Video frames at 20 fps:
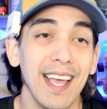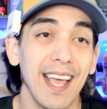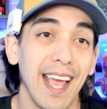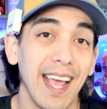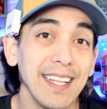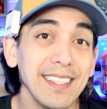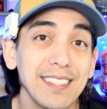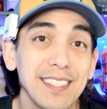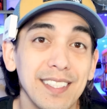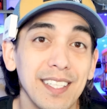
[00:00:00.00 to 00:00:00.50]

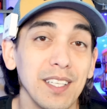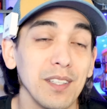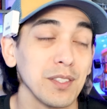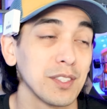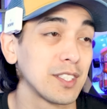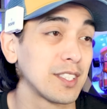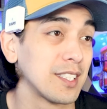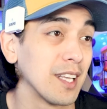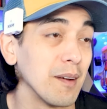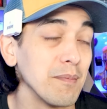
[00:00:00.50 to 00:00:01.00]
and still
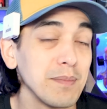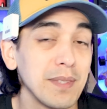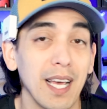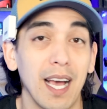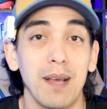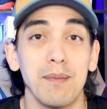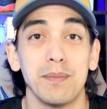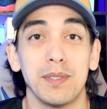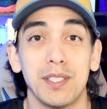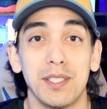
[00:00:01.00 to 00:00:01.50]

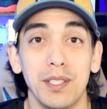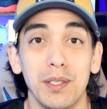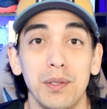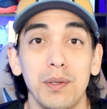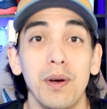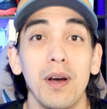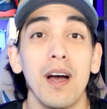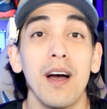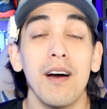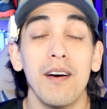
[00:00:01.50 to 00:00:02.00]
sometimes
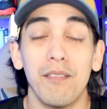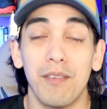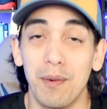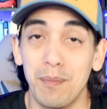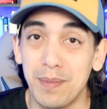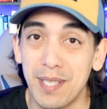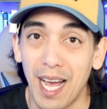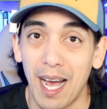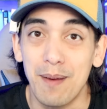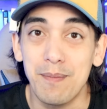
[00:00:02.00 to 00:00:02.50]
do
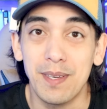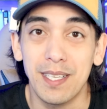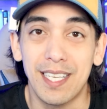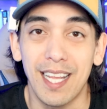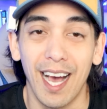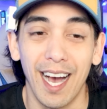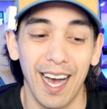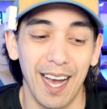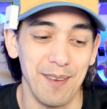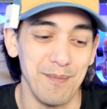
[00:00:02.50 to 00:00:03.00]
from time to
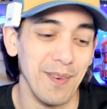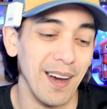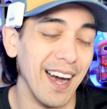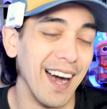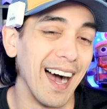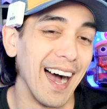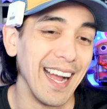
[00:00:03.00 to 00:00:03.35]
time.